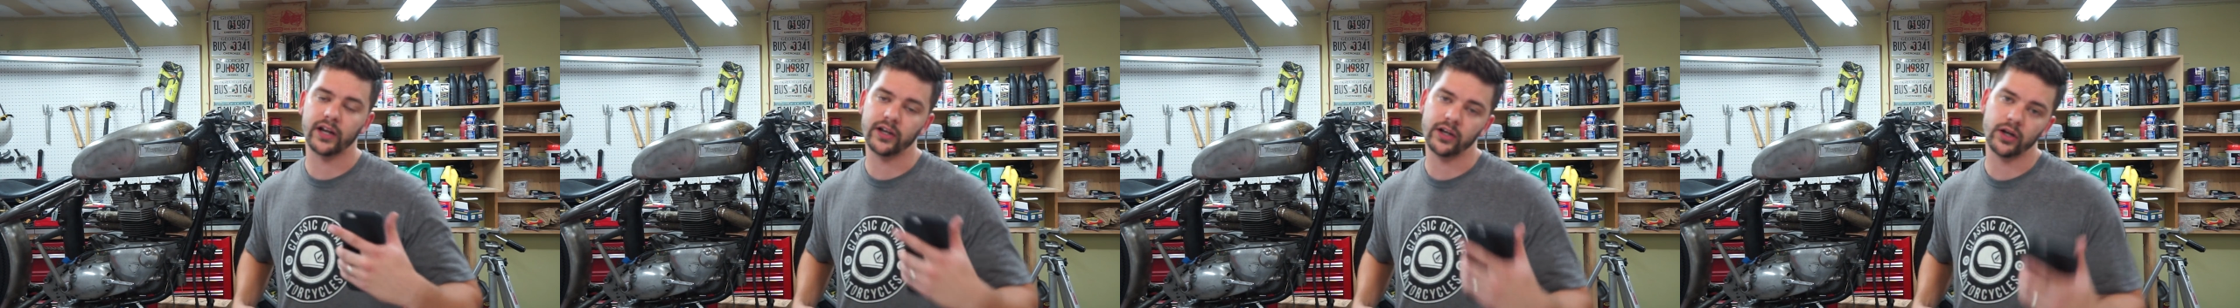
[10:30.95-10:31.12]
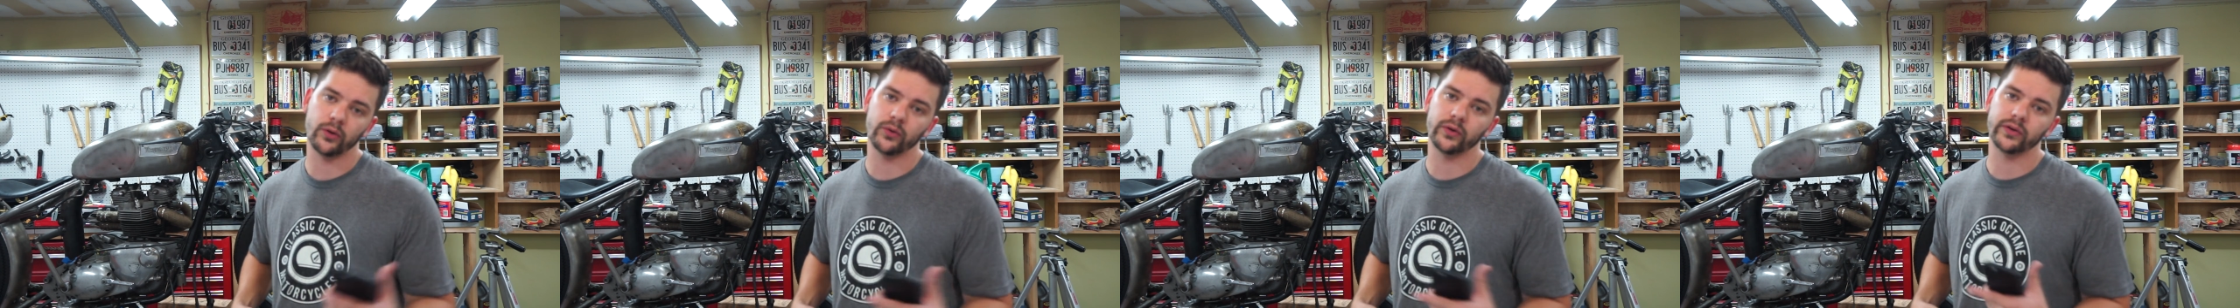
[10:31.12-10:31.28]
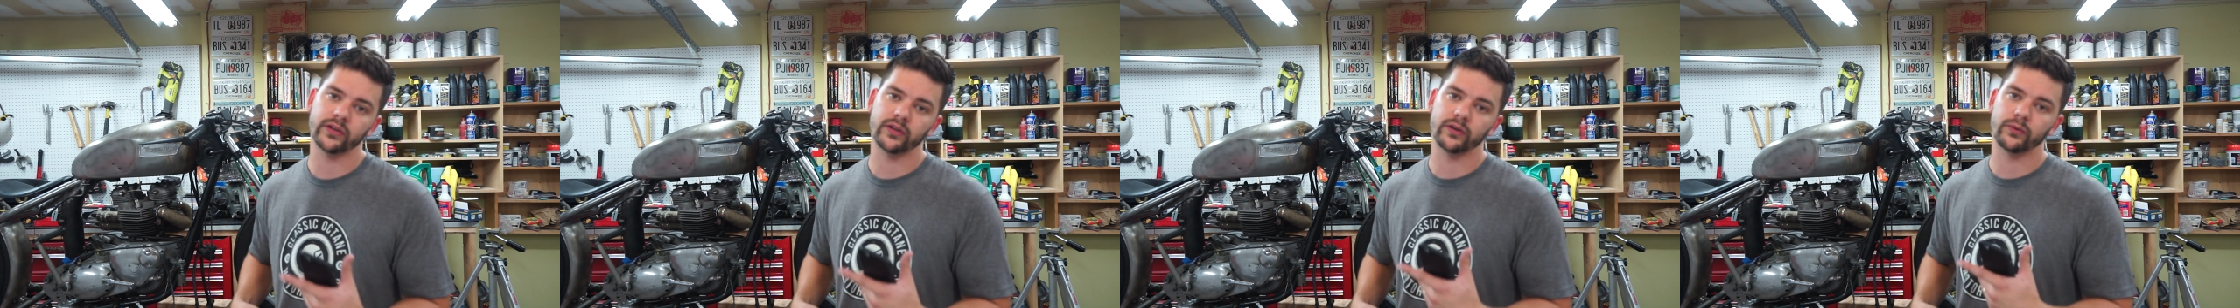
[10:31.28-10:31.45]

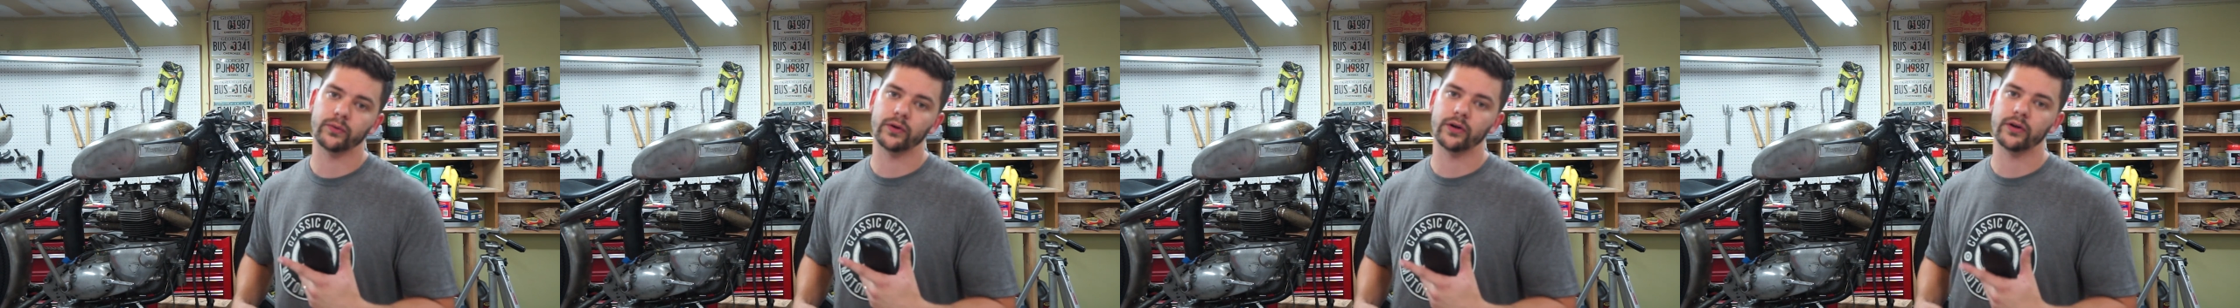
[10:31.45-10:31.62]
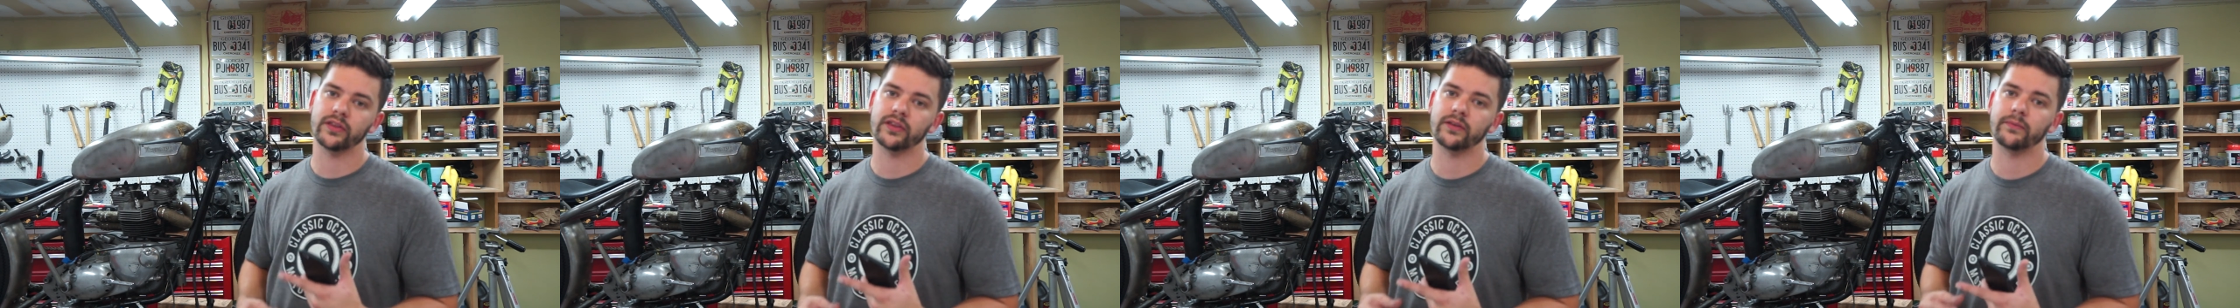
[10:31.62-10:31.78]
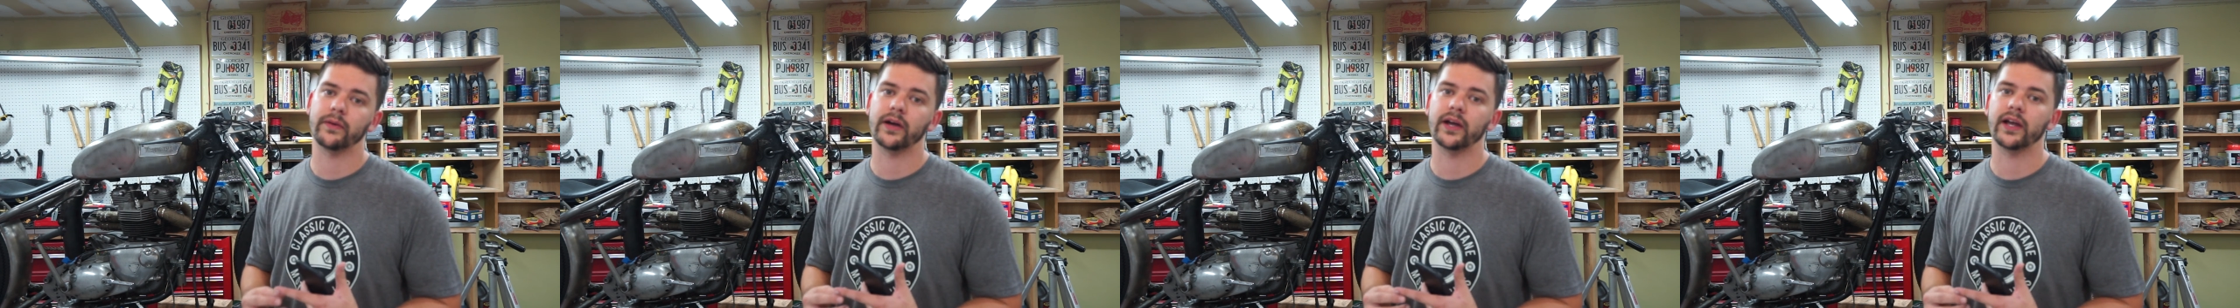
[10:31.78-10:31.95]
know what they're
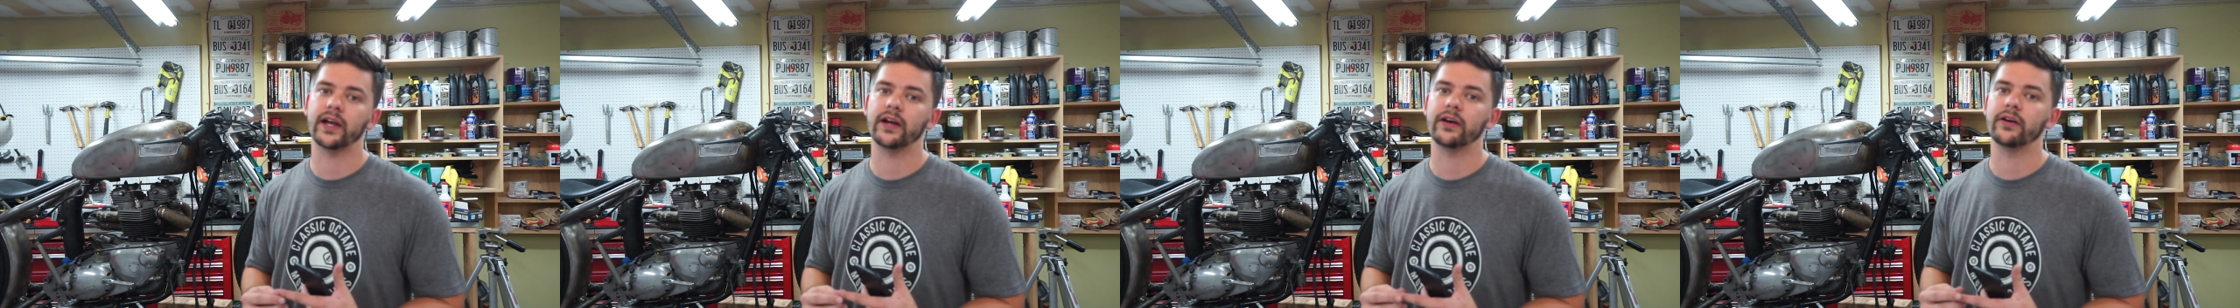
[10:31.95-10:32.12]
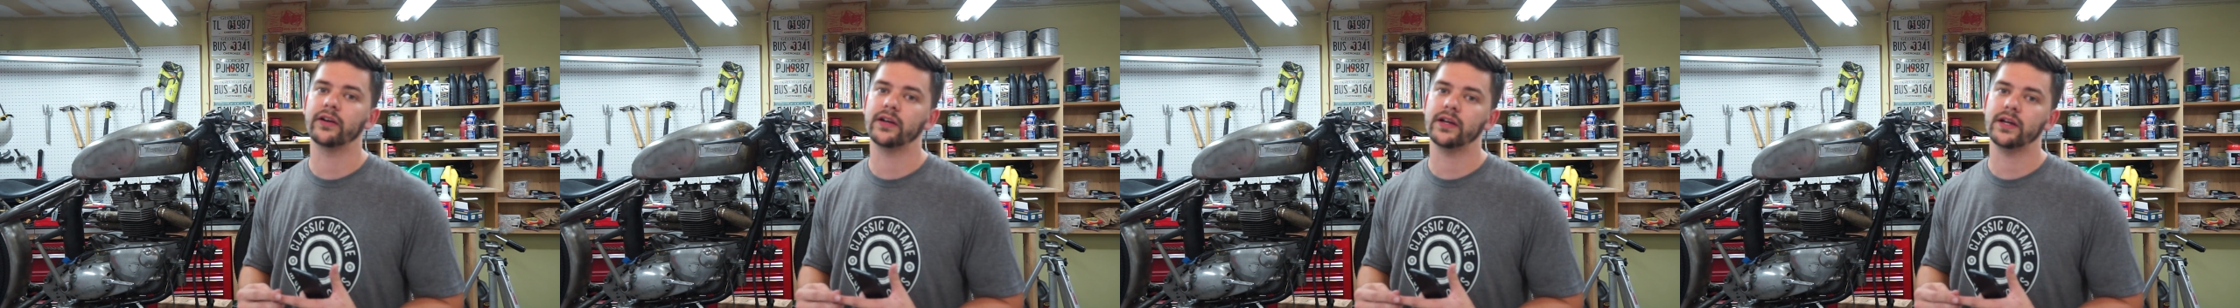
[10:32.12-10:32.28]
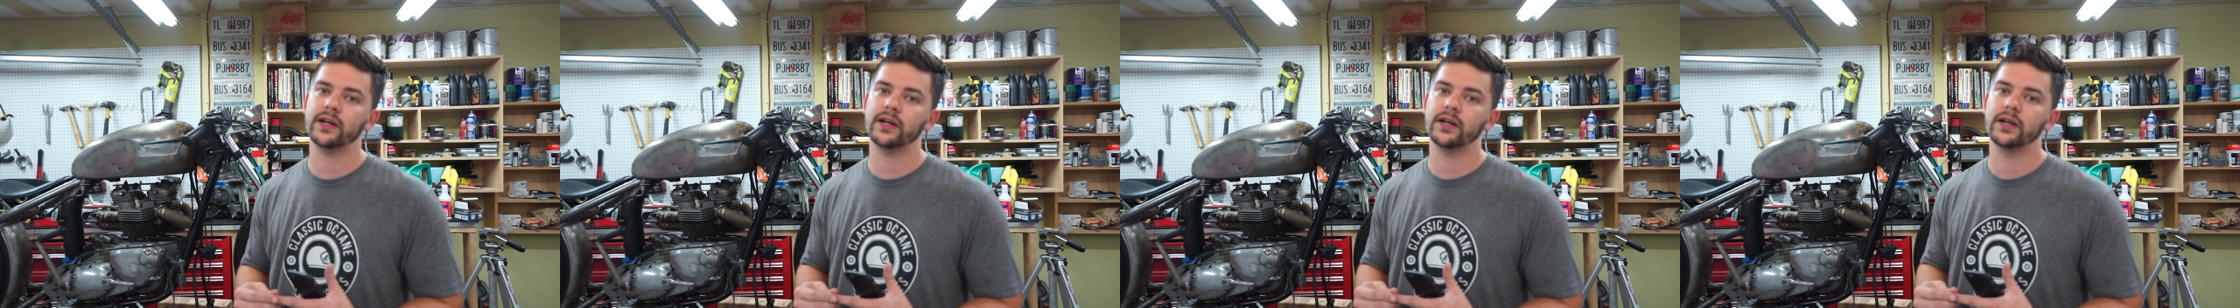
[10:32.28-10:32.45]
worth in my
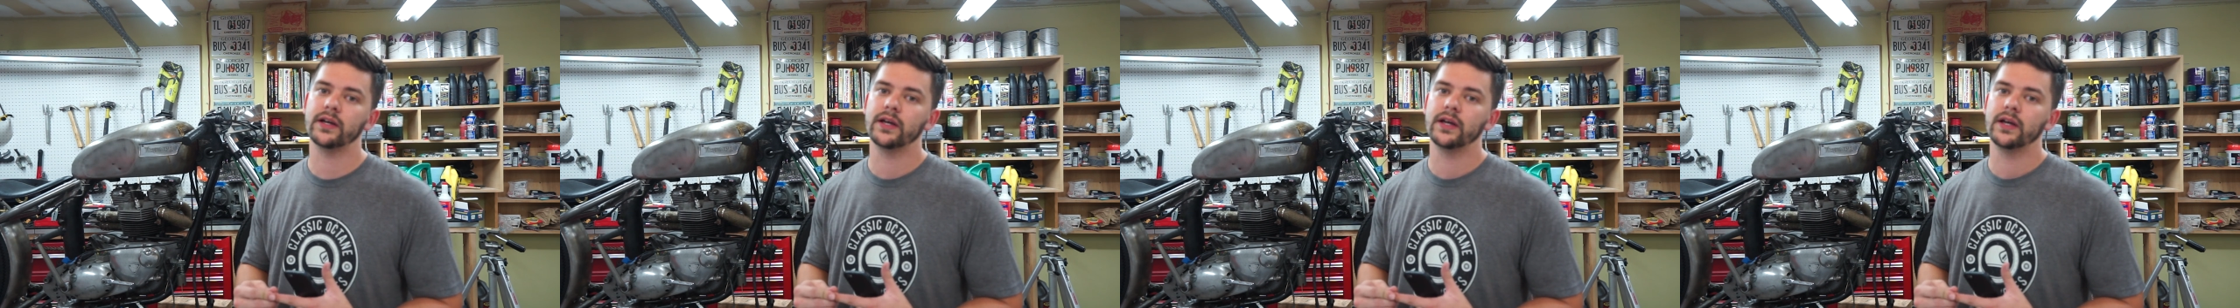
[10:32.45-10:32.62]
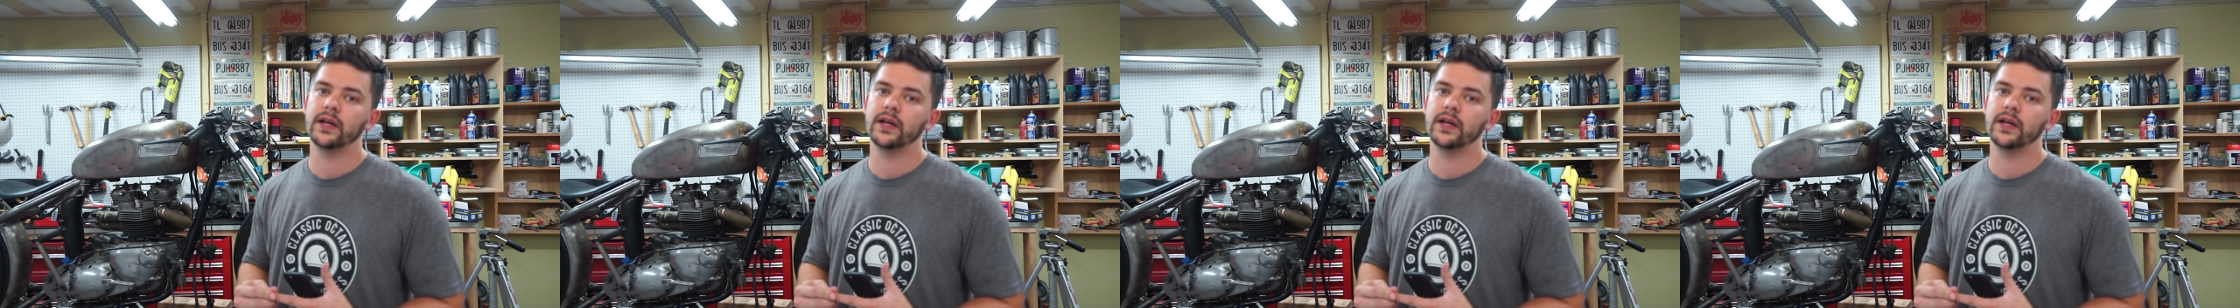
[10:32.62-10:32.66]
area.